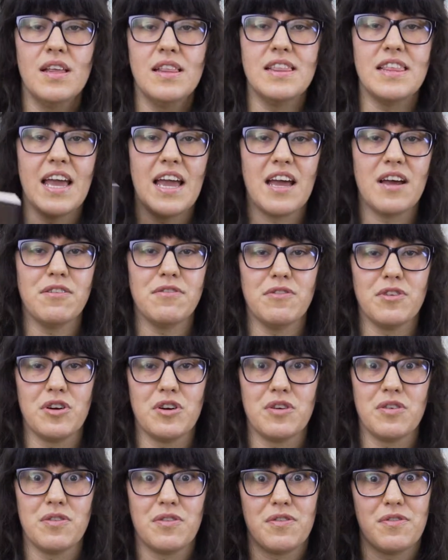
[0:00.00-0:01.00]

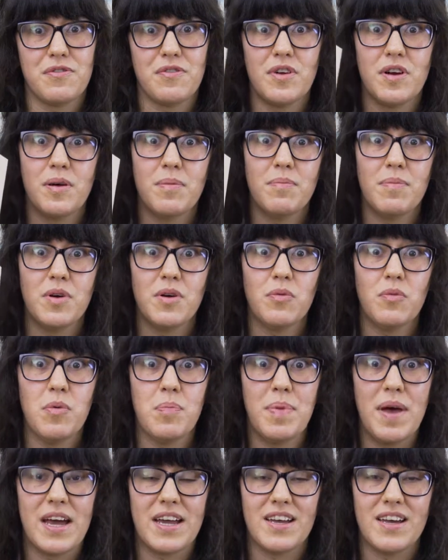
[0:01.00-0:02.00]
Danvers from
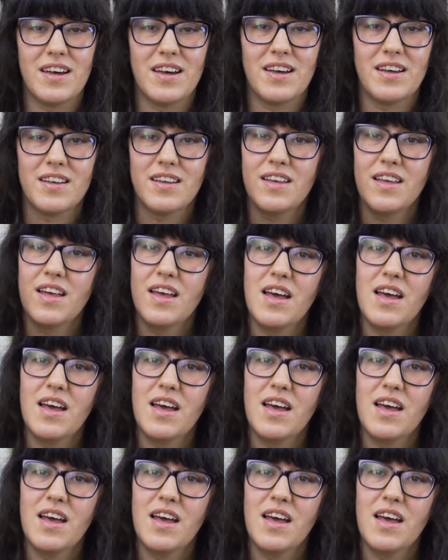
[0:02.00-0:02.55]
Rebecca.